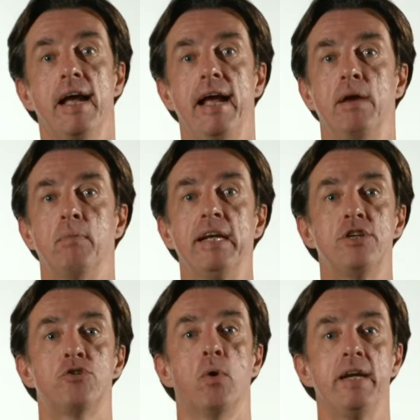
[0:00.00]
and when he
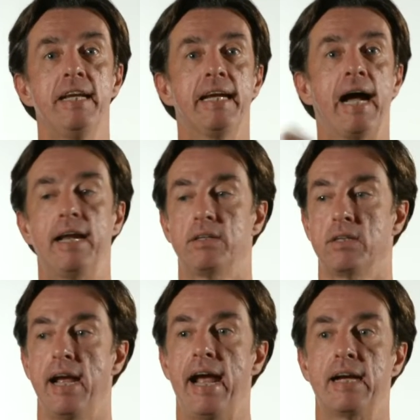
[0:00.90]
joined he got
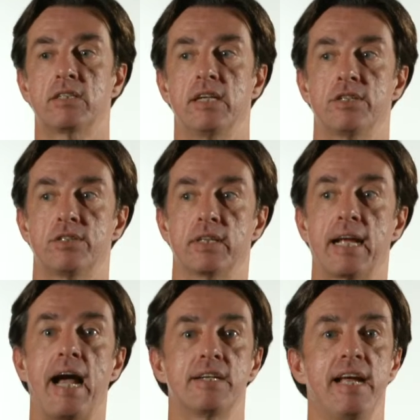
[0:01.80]
access to the
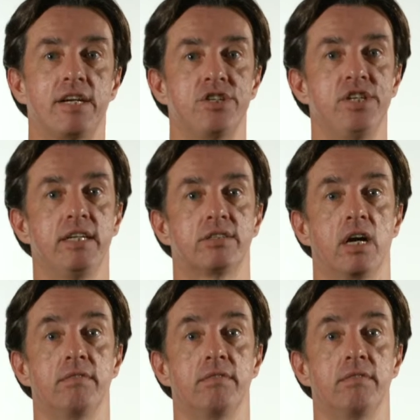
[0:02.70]
contact sheets